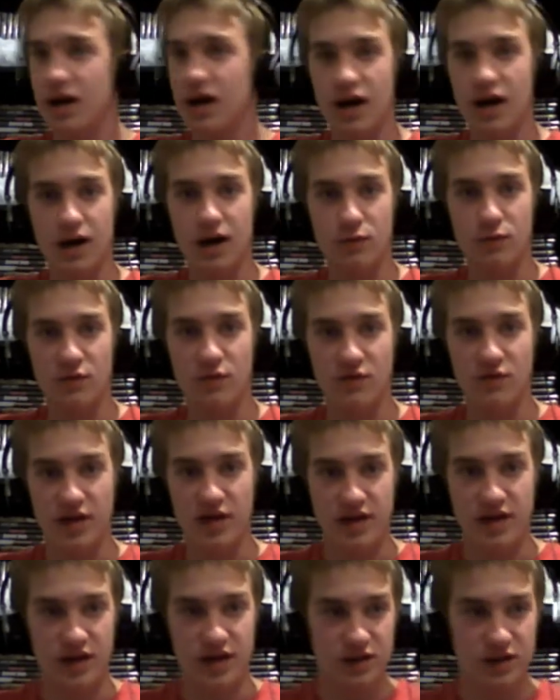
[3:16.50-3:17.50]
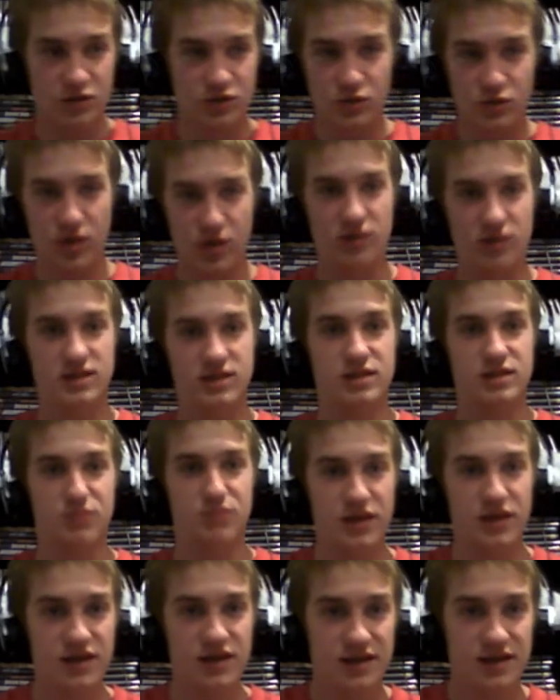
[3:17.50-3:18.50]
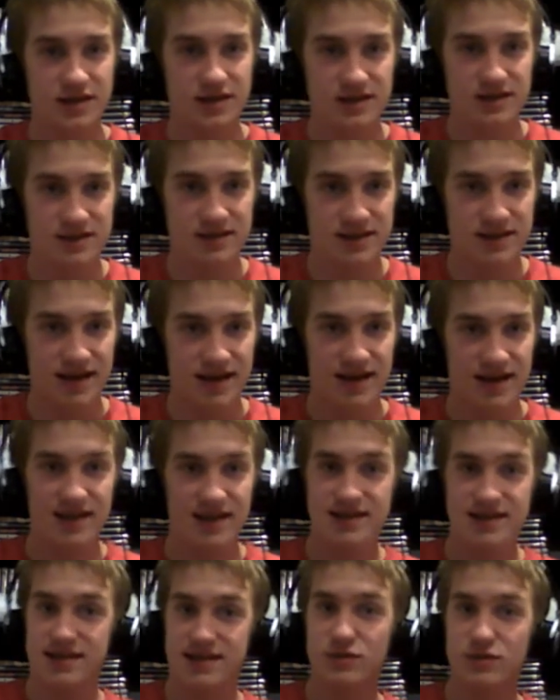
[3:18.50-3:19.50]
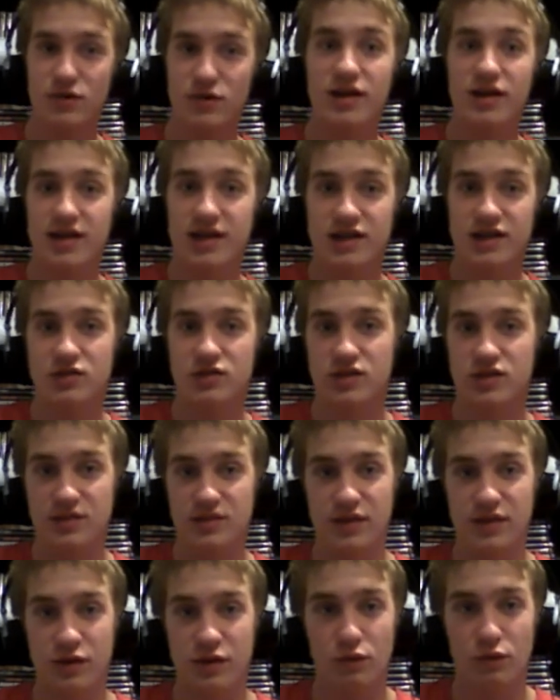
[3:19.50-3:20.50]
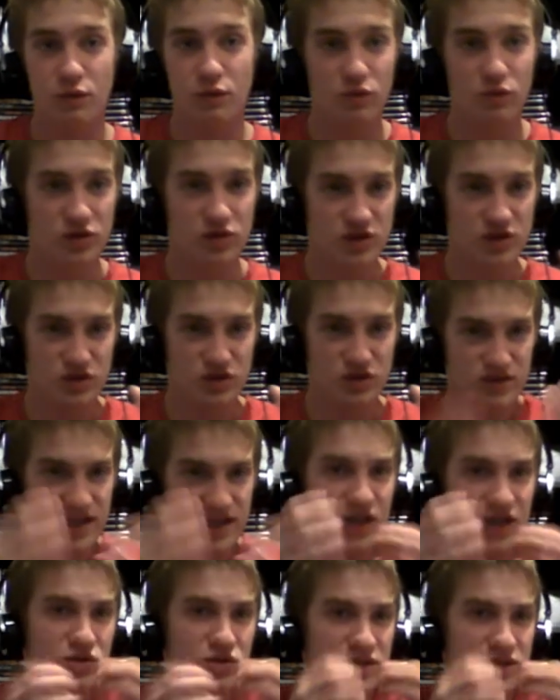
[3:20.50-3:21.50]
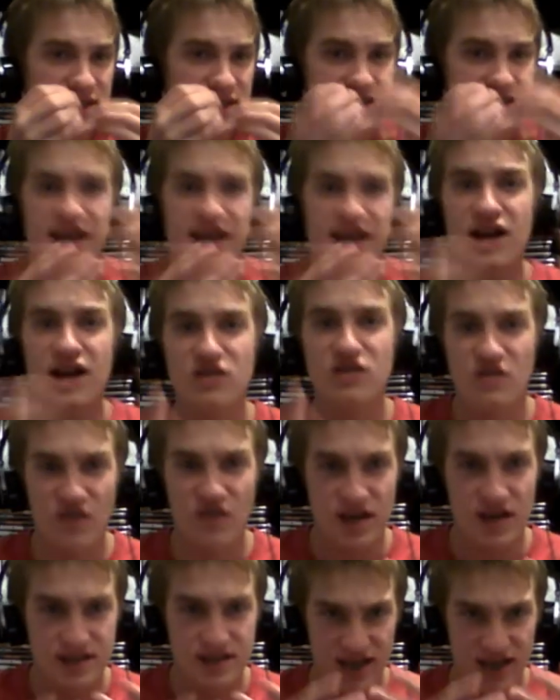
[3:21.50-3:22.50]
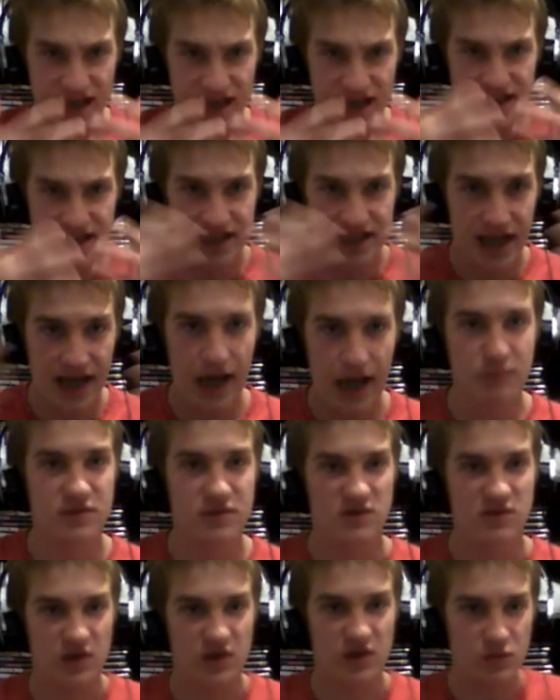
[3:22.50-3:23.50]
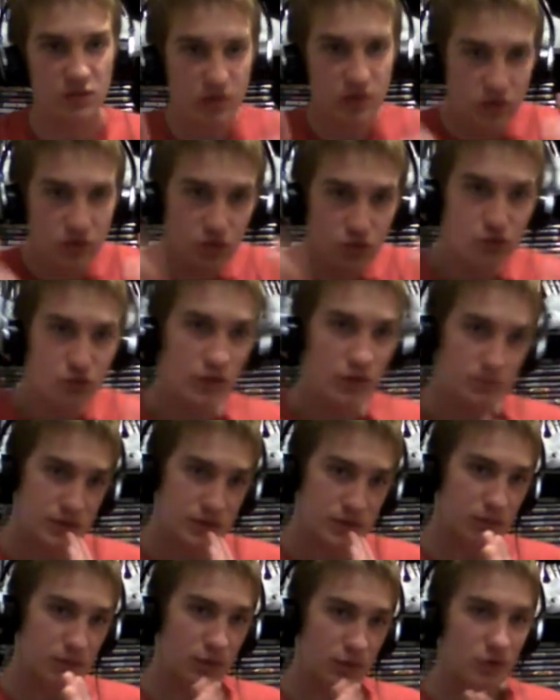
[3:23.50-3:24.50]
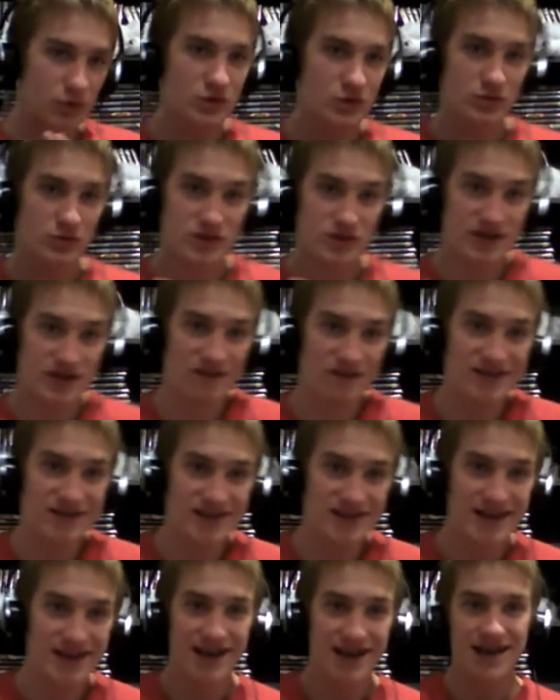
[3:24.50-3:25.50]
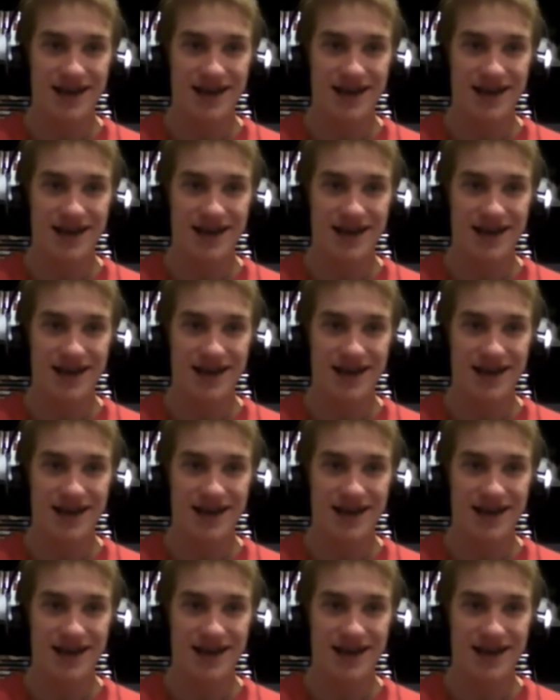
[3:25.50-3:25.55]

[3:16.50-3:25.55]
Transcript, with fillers: uh, with like uh, surround speakers and sit right next to a speaker while watching because they use sound effects. The atmosphere really creeps up on you, which I think